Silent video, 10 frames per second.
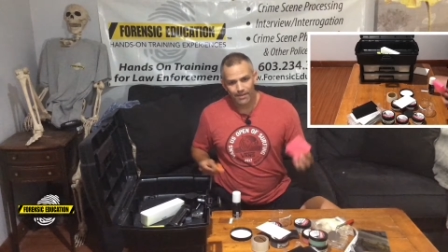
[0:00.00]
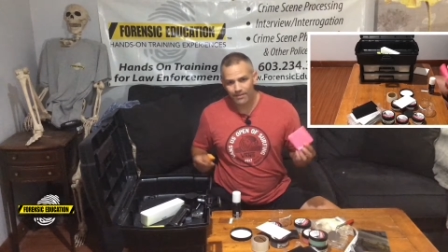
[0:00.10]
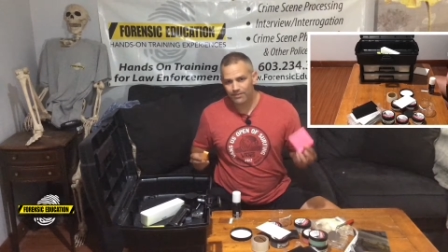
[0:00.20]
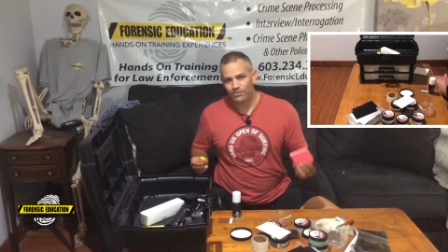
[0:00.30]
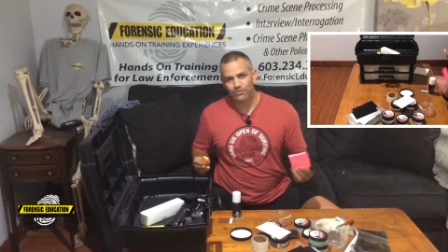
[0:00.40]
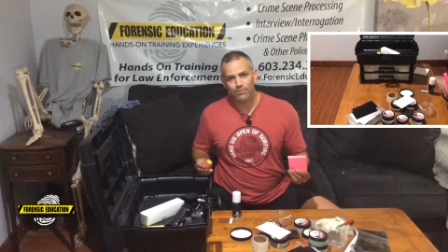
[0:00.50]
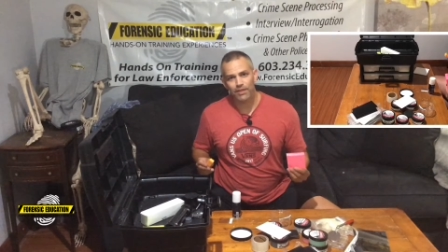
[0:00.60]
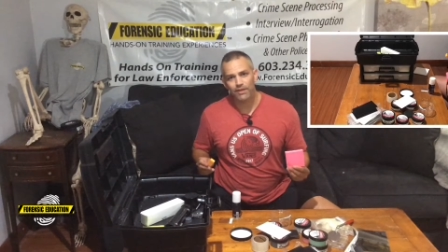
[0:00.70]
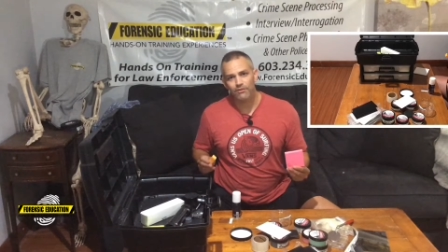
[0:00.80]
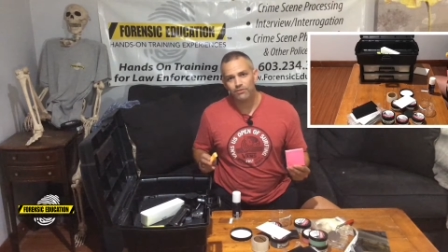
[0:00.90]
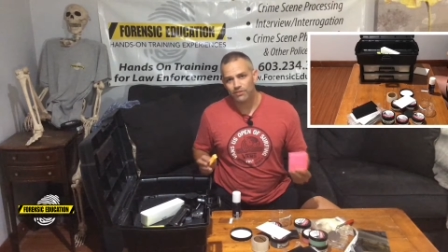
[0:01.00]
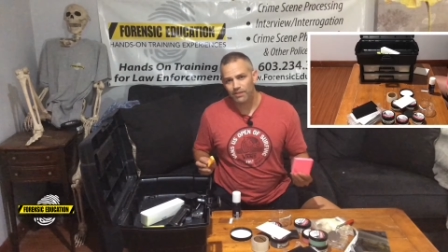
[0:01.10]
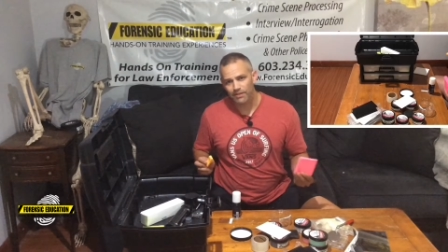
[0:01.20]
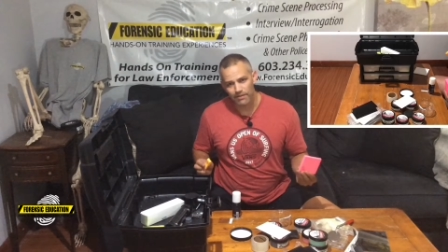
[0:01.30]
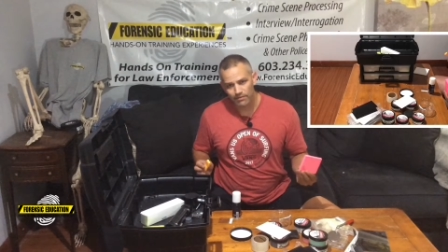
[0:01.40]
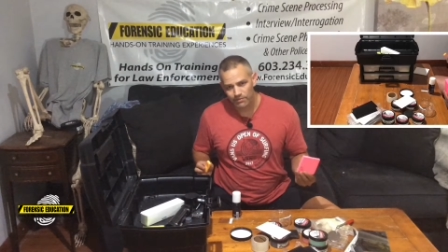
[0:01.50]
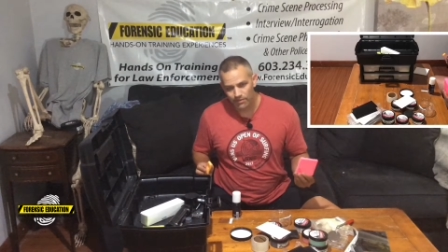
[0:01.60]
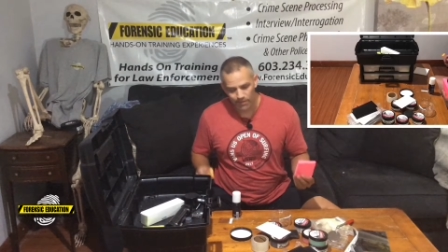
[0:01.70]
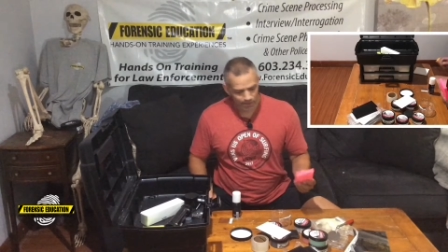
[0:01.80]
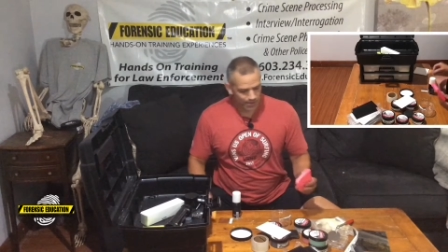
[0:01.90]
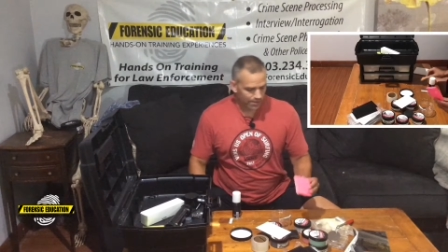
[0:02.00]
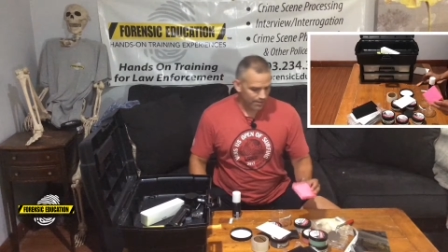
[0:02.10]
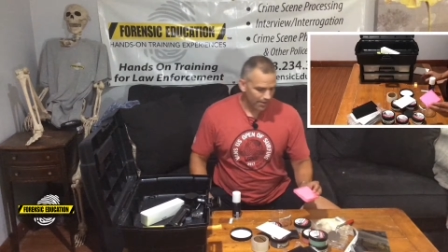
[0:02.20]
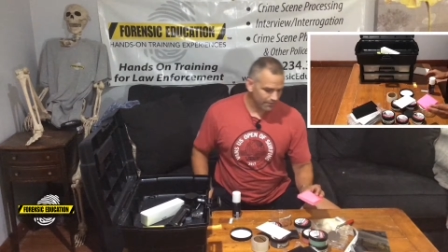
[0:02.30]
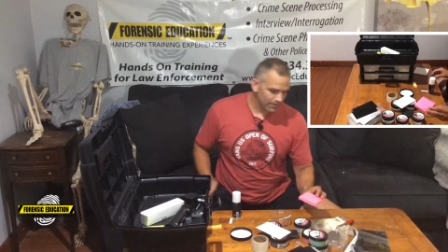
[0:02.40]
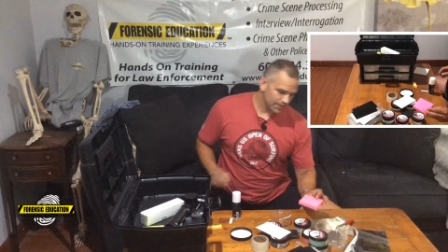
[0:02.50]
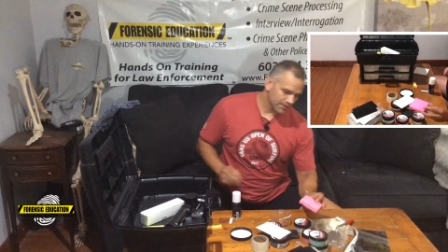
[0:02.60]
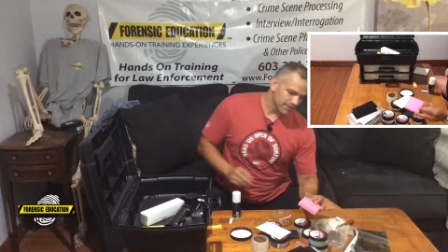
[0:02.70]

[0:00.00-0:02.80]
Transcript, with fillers: and that's just plain old sticky notes. Now, if you look at